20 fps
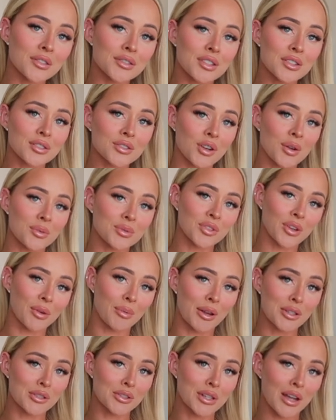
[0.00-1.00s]
of this top so
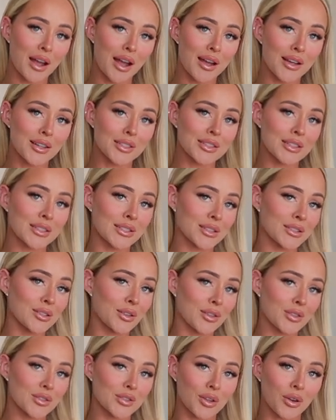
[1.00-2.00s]
much, you guys. Is it
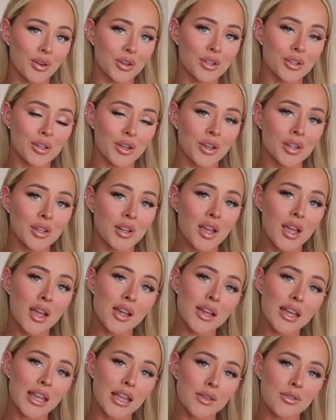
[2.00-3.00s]
not so cute?
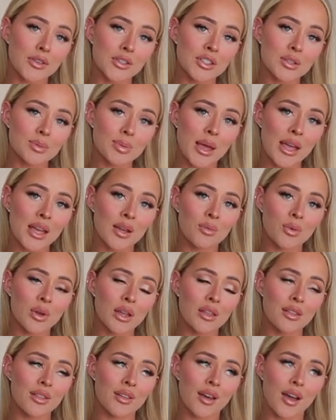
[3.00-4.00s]
Even just paired
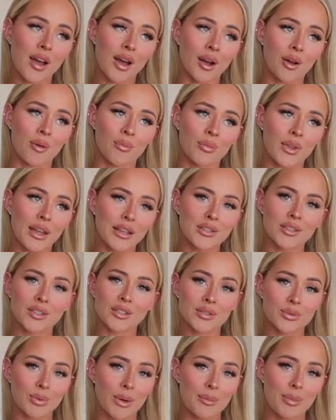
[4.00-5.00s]
with like
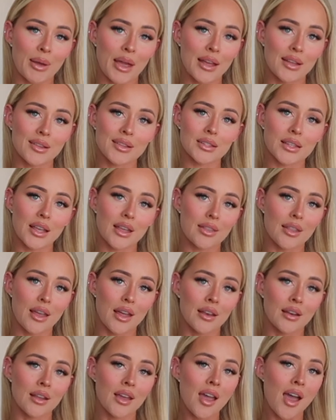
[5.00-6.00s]
your sweatpants and
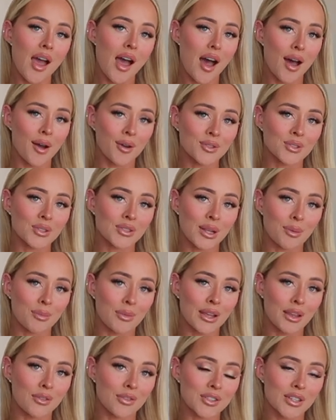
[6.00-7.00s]
then Uggs or
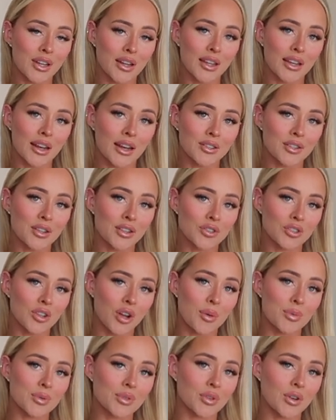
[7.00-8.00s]
something if you're ducking out to the
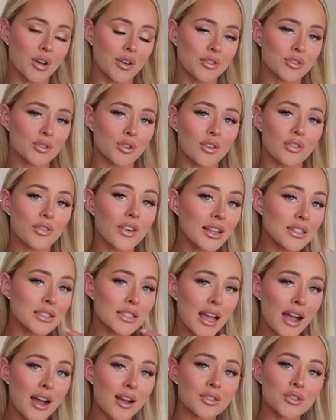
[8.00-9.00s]
shops or over to a friend's
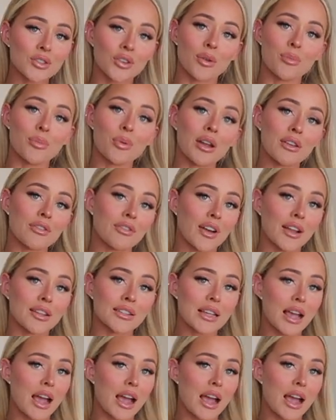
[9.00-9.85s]
house or a boyfriend's